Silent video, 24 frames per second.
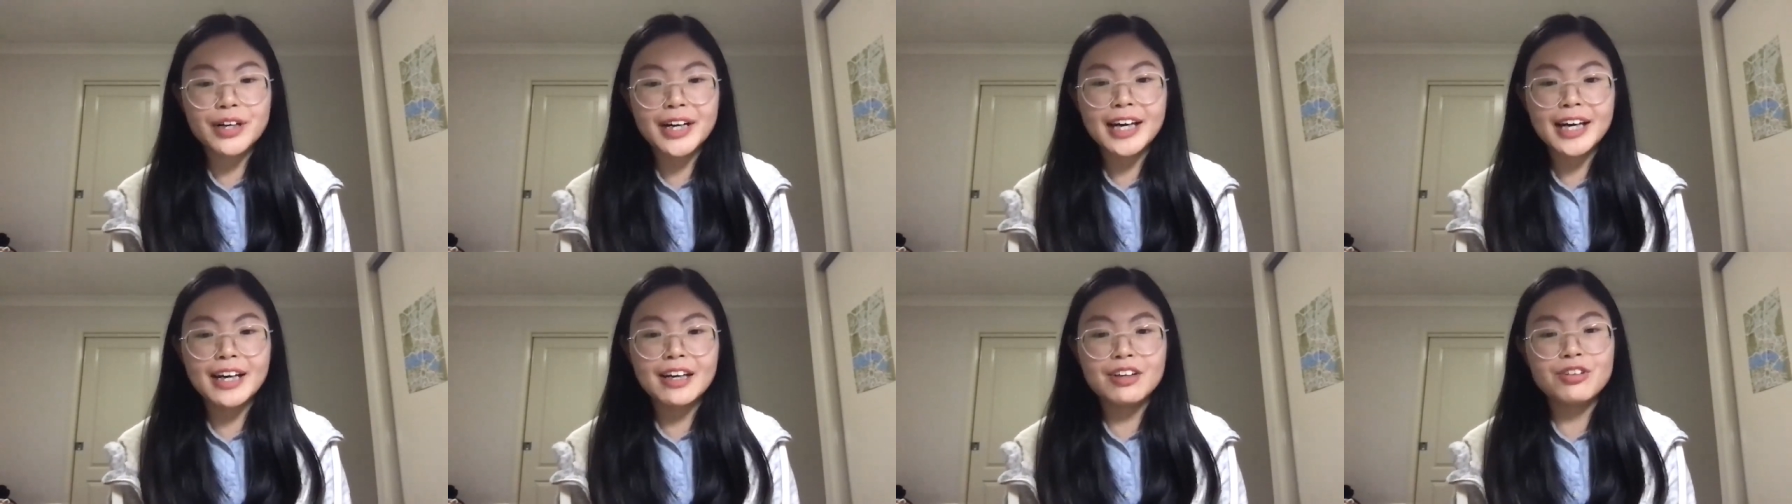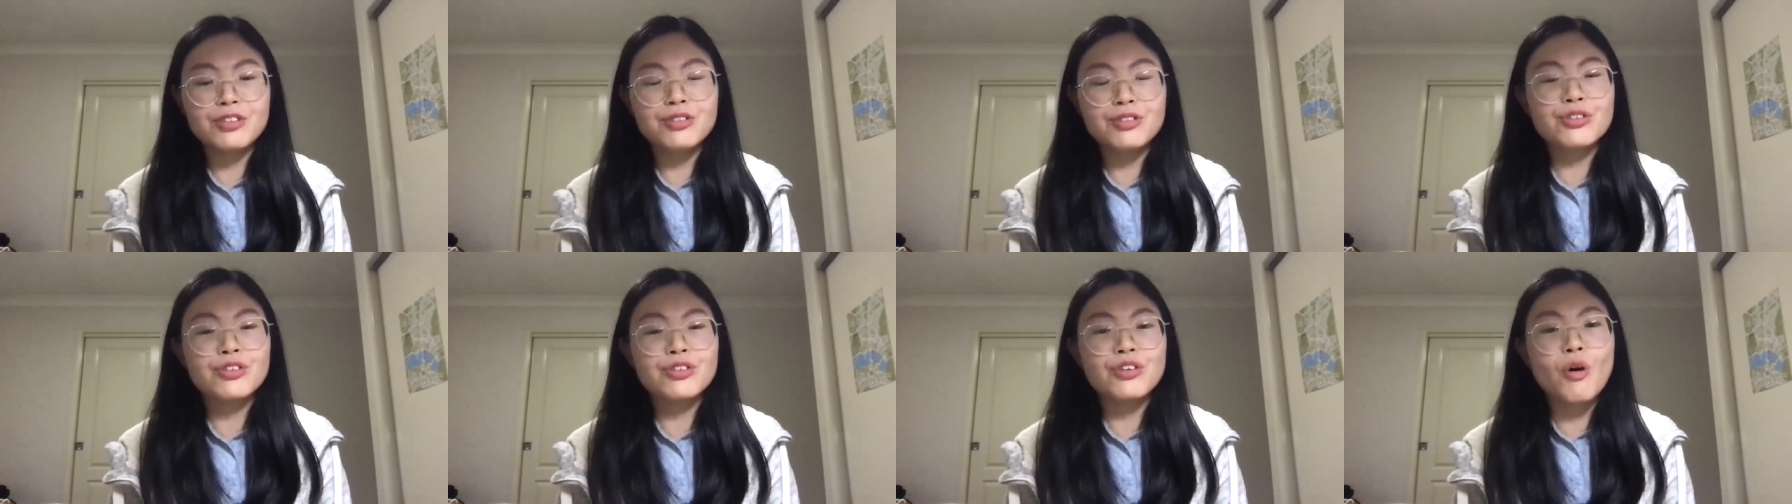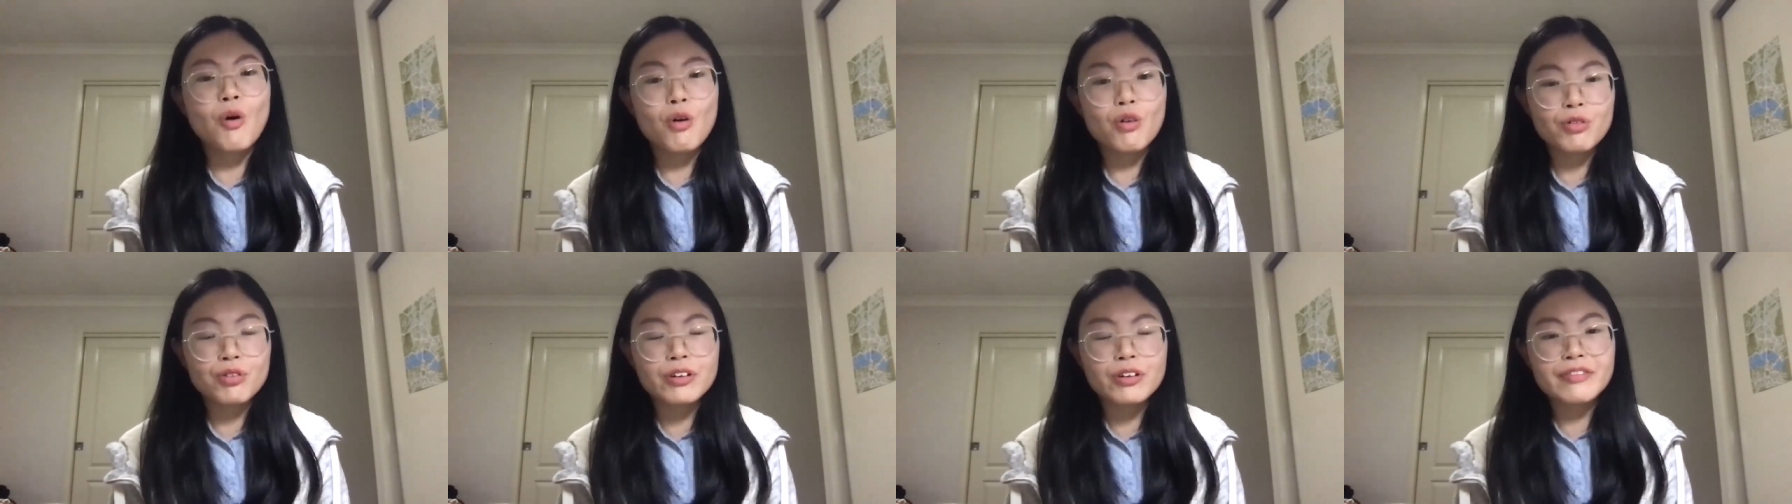in
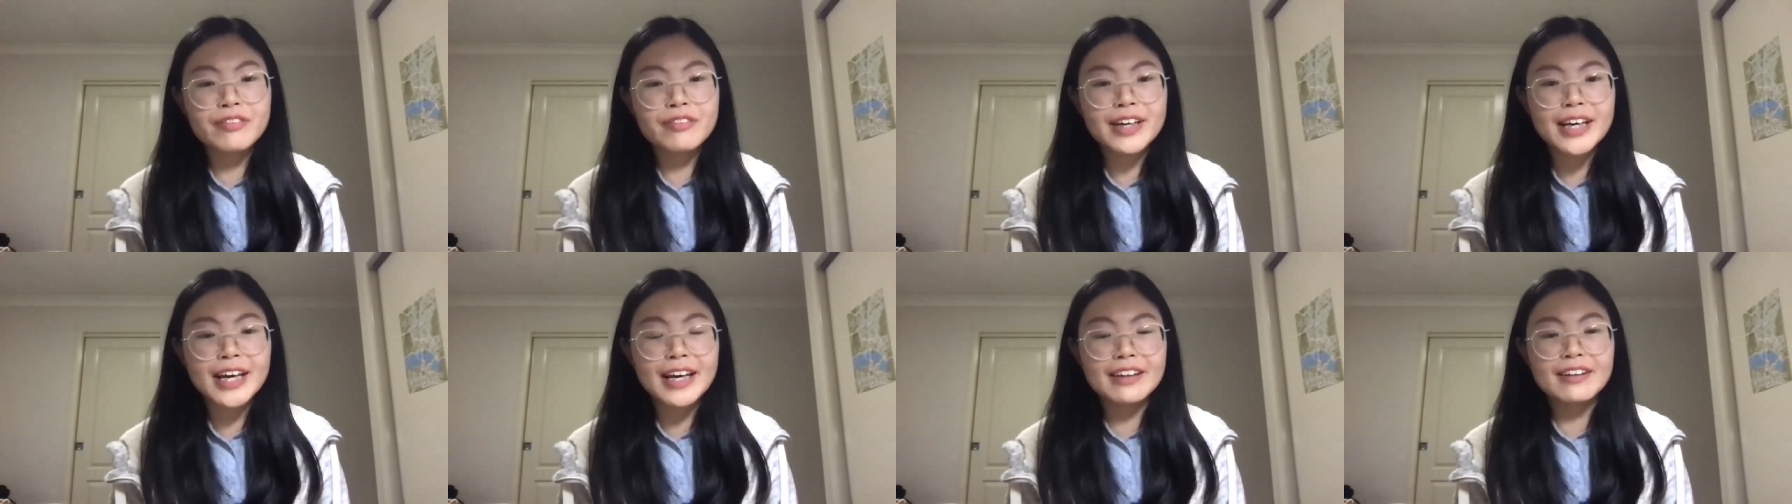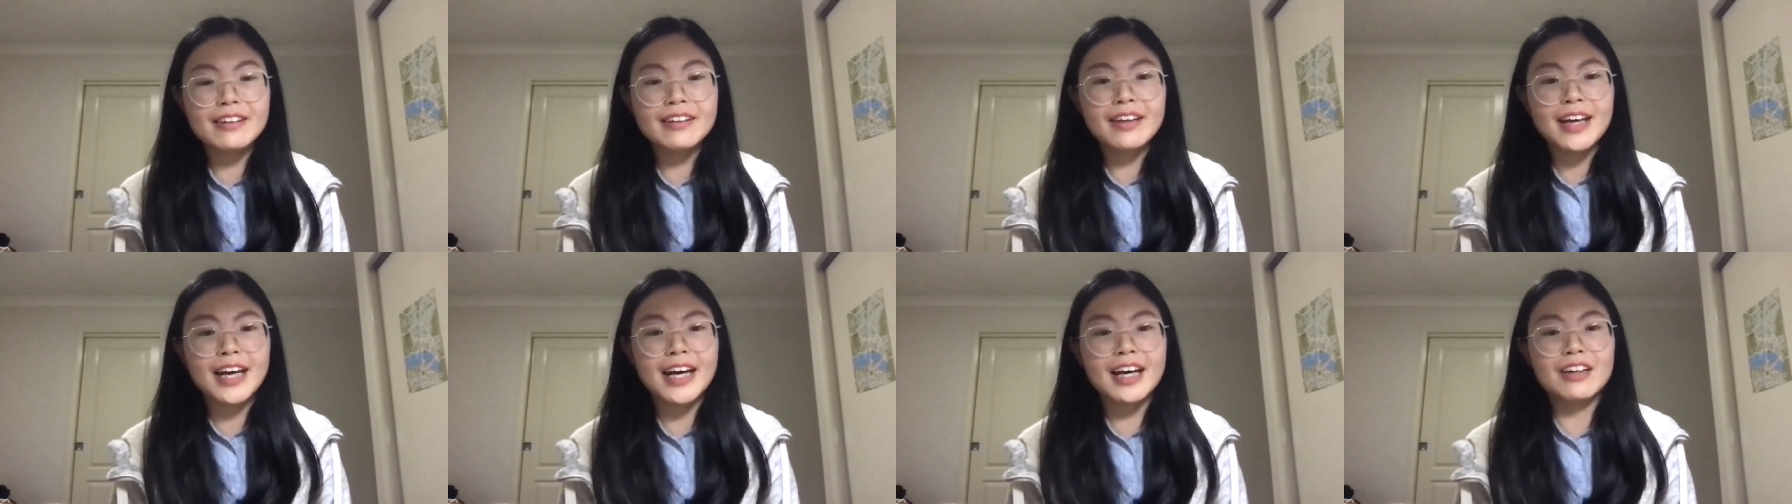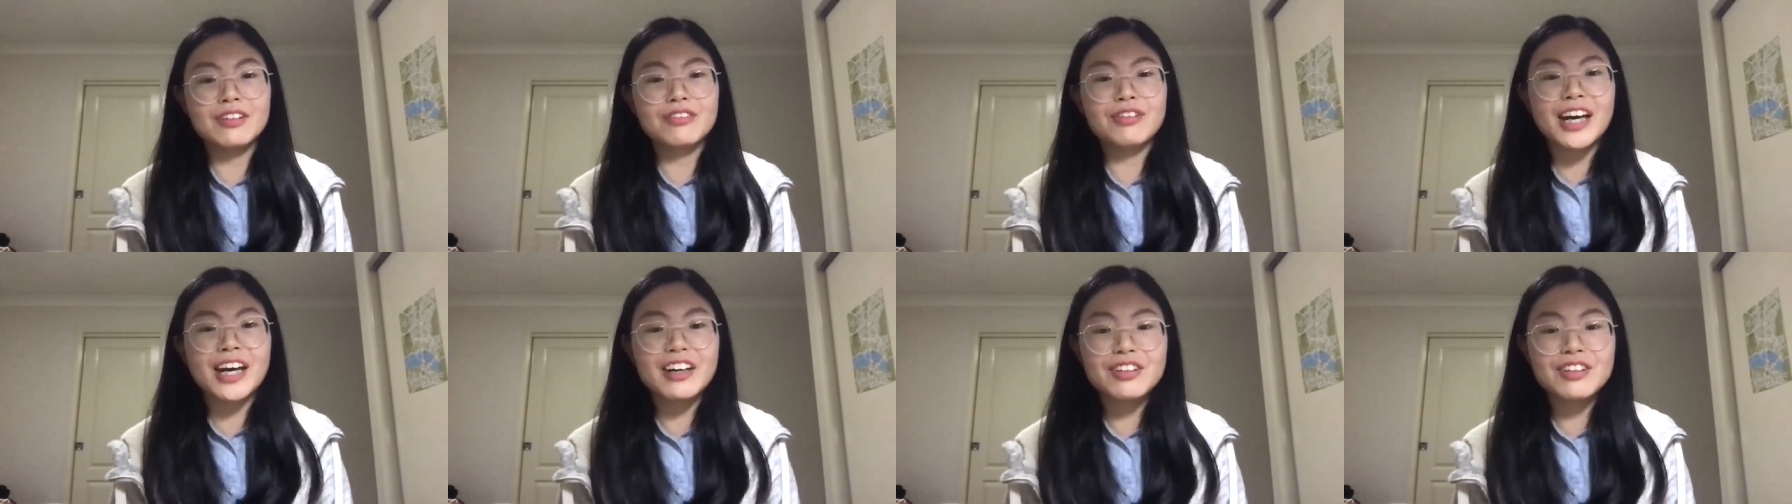geography and
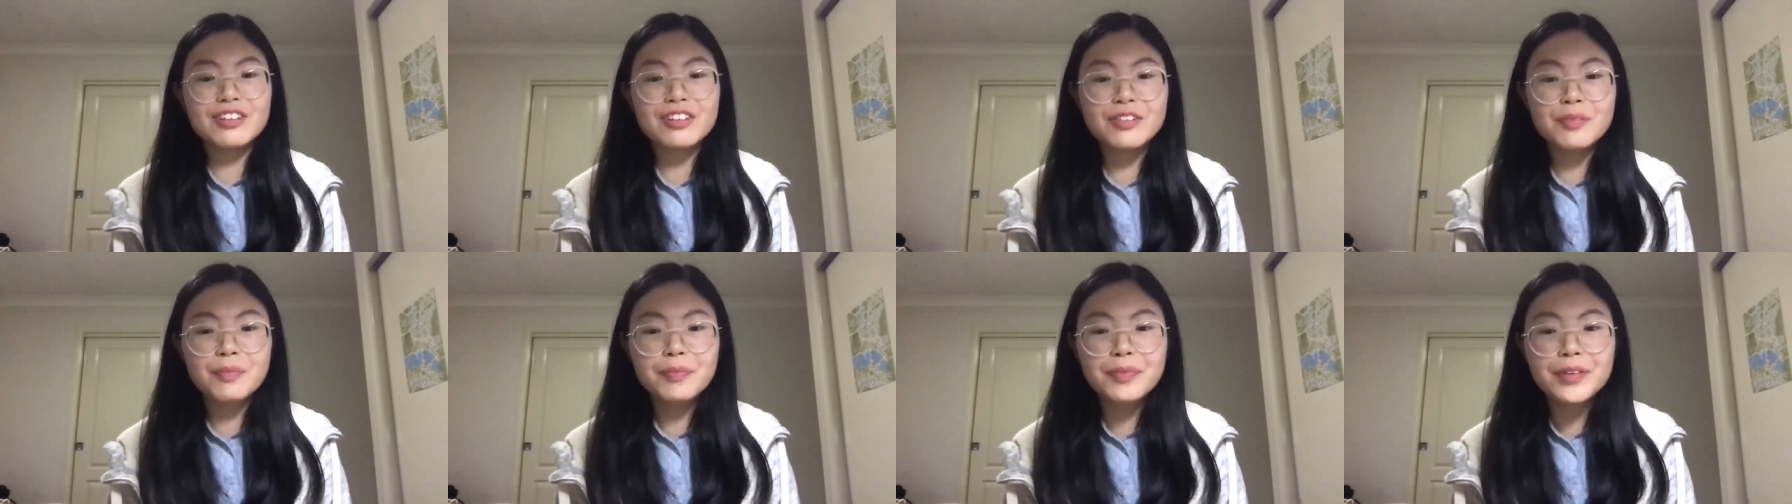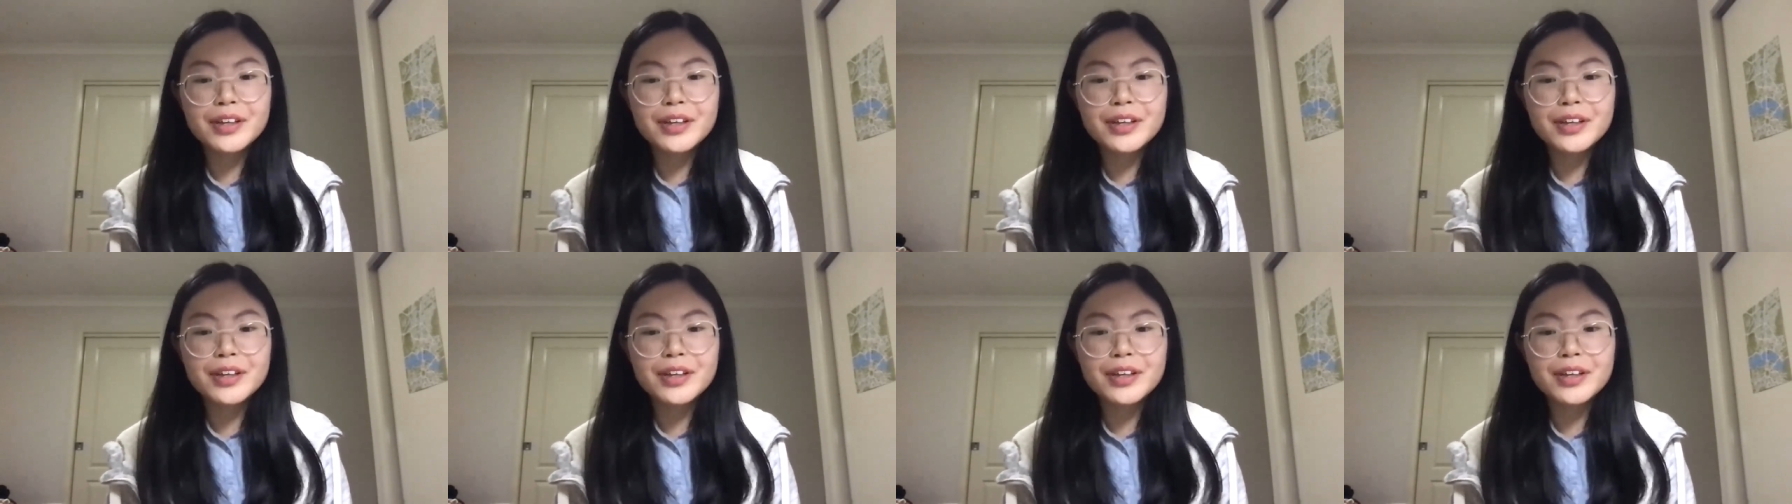education.